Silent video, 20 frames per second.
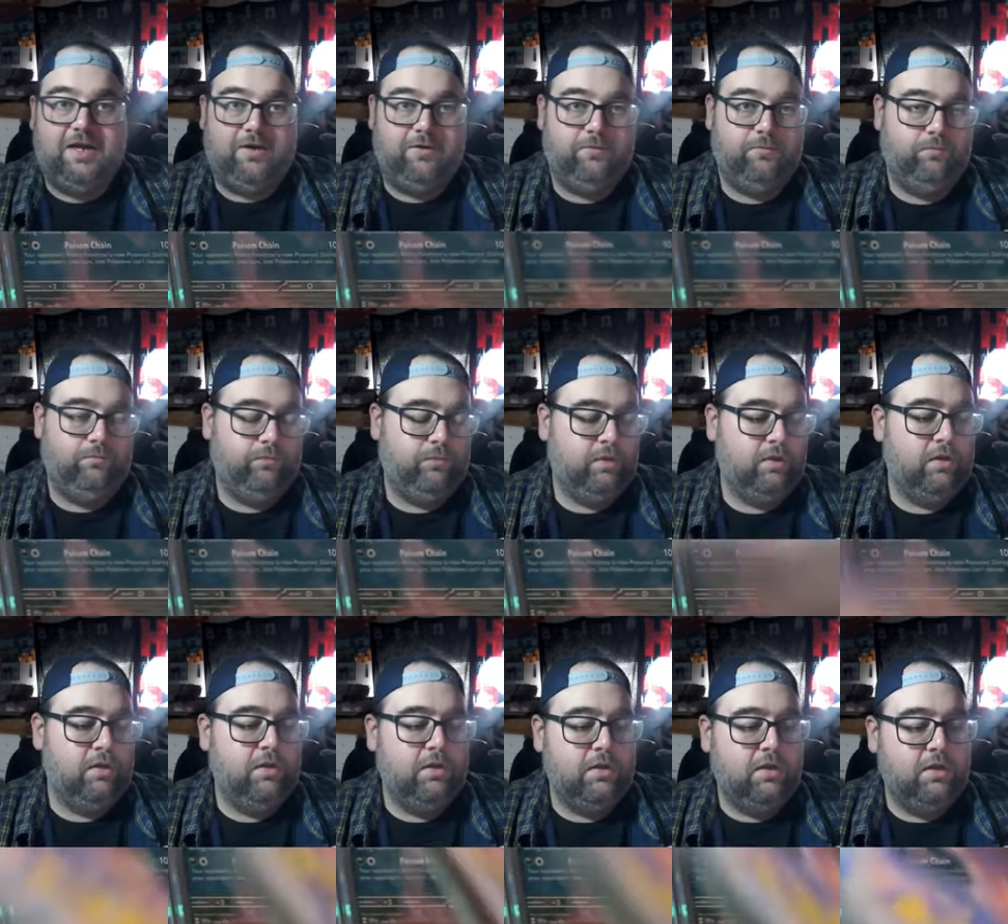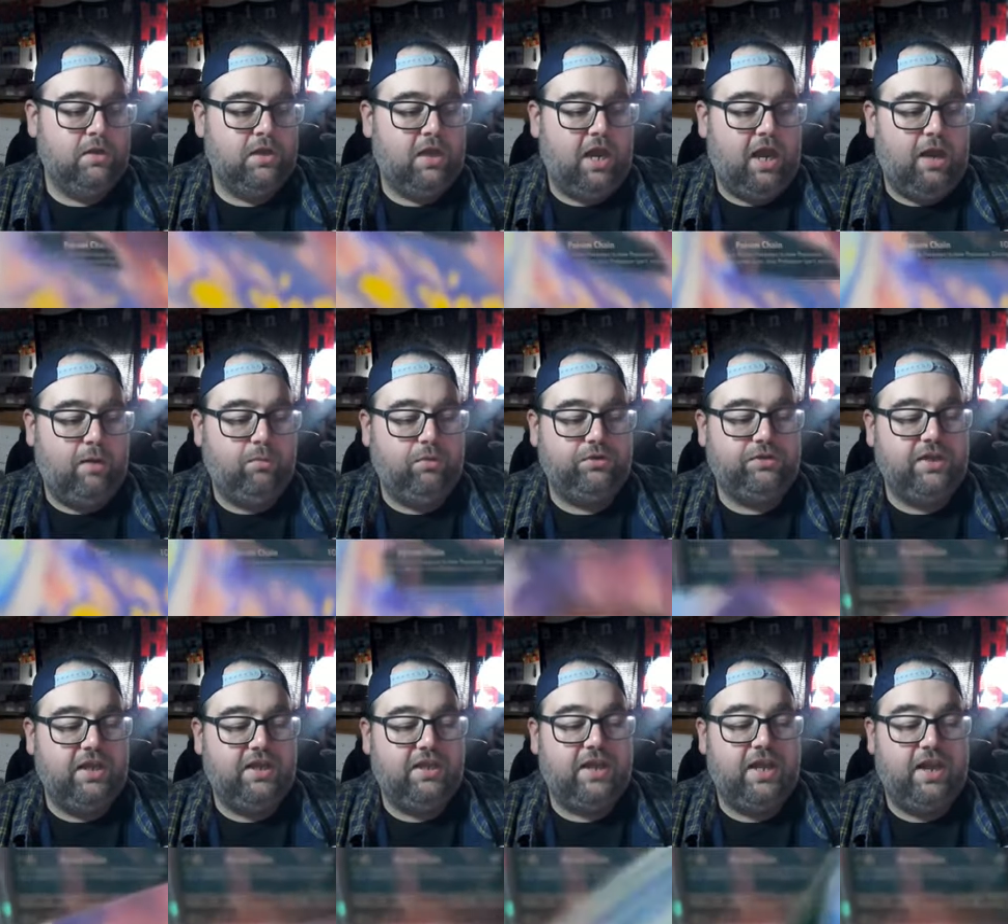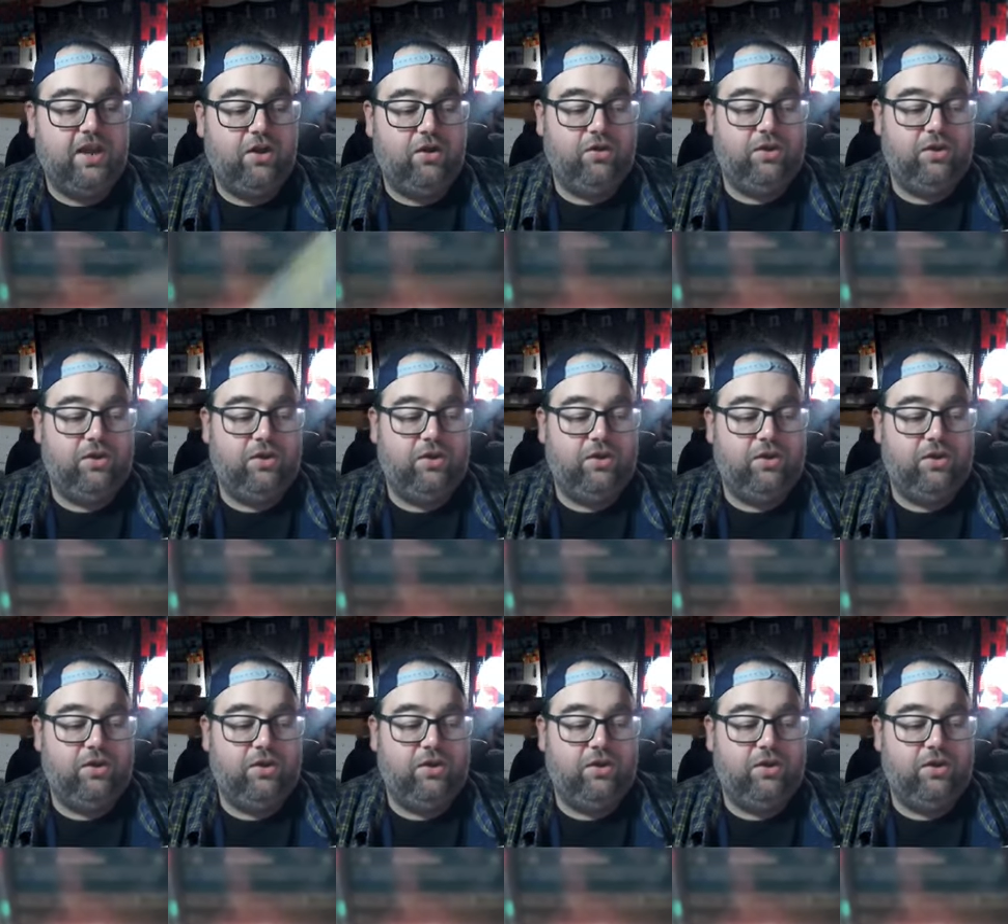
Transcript: down. I will take